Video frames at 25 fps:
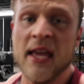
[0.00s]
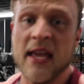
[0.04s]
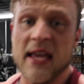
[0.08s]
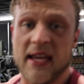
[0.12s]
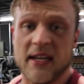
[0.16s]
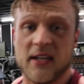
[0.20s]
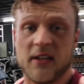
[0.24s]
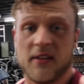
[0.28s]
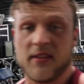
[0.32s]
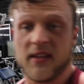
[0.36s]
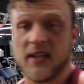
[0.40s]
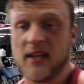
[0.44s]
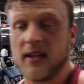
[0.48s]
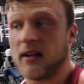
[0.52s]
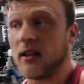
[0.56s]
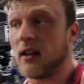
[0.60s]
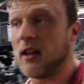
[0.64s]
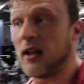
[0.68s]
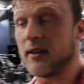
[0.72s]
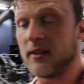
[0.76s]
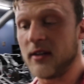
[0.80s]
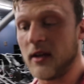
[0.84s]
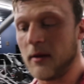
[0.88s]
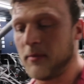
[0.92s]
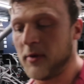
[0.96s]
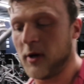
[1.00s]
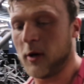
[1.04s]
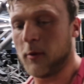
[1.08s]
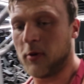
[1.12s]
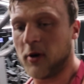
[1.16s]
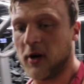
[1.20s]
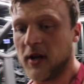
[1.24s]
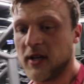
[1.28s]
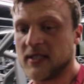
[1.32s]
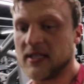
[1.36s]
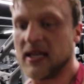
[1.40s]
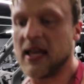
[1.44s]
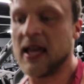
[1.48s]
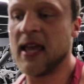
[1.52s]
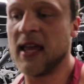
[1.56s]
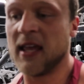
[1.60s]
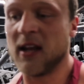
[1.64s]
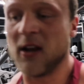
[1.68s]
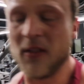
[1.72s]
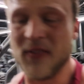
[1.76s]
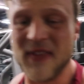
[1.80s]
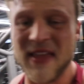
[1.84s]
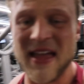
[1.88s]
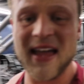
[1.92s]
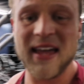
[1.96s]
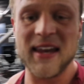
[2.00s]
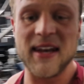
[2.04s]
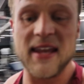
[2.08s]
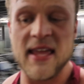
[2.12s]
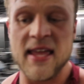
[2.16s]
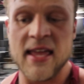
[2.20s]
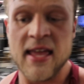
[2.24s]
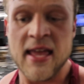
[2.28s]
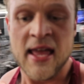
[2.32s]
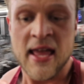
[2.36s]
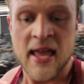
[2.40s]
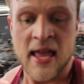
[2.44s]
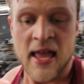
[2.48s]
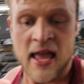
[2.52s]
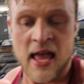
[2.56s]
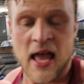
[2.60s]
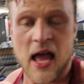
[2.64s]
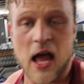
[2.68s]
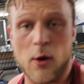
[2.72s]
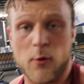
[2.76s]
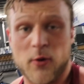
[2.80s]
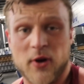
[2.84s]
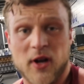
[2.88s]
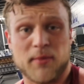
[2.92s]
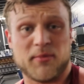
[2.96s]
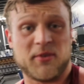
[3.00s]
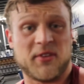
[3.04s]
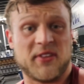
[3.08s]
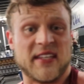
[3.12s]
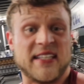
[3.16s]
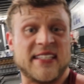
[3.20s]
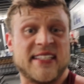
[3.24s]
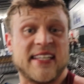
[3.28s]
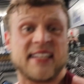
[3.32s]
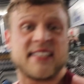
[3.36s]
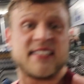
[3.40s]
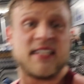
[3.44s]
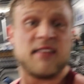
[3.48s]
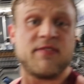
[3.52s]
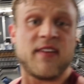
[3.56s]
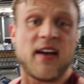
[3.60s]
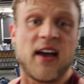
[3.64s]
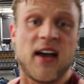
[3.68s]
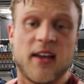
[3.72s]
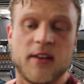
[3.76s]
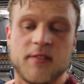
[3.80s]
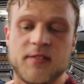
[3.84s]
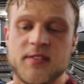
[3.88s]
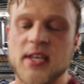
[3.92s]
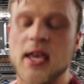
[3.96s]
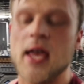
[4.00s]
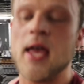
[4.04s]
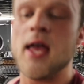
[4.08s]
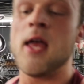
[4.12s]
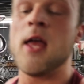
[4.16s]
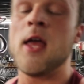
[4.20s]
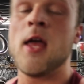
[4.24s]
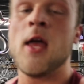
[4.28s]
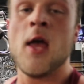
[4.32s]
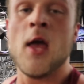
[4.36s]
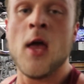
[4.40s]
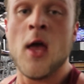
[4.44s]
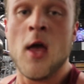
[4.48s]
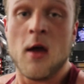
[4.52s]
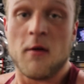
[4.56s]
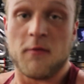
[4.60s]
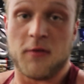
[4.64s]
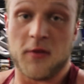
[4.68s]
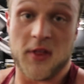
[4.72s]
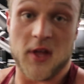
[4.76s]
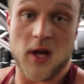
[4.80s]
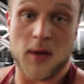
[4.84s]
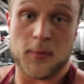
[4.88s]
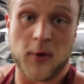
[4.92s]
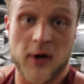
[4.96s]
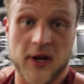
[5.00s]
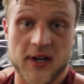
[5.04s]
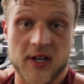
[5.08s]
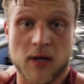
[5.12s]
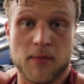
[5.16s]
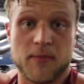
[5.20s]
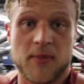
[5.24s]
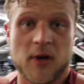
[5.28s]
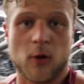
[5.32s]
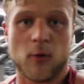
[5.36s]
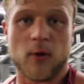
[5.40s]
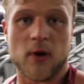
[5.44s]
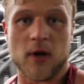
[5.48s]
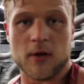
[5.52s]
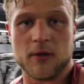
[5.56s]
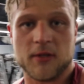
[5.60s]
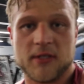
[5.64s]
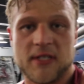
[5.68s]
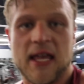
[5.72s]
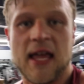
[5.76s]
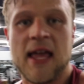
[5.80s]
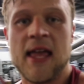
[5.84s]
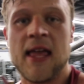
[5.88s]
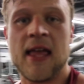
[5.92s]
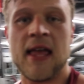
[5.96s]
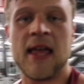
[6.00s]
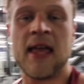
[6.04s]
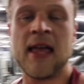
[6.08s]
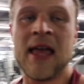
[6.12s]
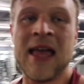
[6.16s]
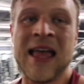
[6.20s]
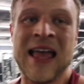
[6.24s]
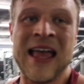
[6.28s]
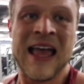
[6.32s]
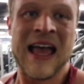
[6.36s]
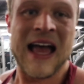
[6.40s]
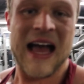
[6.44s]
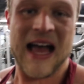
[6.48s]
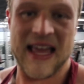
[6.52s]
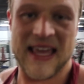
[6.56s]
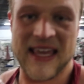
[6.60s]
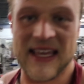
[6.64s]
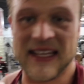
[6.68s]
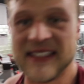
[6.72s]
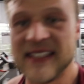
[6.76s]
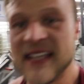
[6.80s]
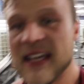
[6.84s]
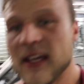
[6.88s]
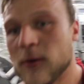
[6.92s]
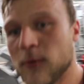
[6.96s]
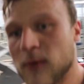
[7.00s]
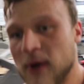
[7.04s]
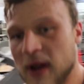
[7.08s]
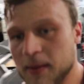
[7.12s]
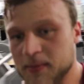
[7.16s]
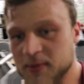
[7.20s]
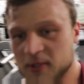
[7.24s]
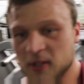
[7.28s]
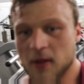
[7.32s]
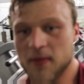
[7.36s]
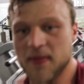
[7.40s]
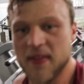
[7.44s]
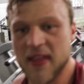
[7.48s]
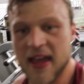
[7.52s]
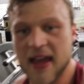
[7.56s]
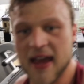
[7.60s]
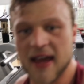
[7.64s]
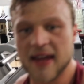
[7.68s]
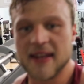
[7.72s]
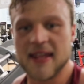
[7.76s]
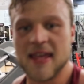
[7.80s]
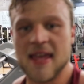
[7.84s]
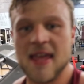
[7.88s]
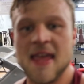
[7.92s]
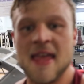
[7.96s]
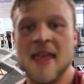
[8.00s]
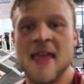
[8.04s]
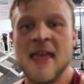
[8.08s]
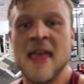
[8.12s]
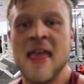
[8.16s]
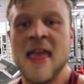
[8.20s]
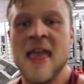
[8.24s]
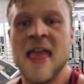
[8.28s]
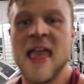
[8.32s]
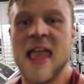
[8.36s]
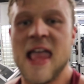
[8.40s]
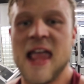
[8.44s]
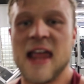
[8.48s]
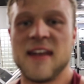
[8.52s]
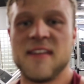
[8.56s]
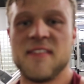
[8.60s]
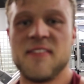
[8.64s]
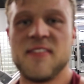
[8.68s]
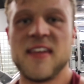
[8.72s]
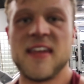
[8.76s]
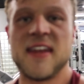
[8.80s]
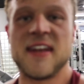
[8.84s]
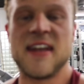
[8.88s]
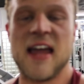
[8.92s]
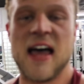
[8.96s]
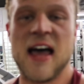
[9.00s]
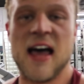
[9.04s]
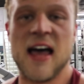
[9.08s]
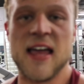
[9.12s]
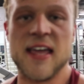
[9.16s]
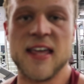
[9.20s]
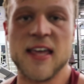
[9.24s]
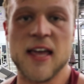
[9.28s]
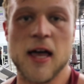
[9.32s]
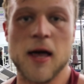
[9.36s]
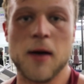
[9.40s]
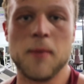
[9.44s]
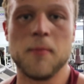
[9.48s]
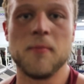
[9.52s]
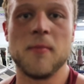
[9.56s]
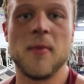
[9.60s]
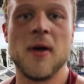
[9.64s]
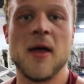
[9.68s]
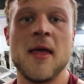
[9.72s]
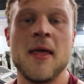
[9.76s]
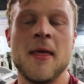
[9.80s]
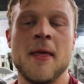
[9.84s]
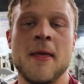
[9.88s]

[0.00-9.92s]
incline dumbbell press. And on that, I went up to the 65s for the upright dumbbell rows. I hit 10 reps on that, and then I'm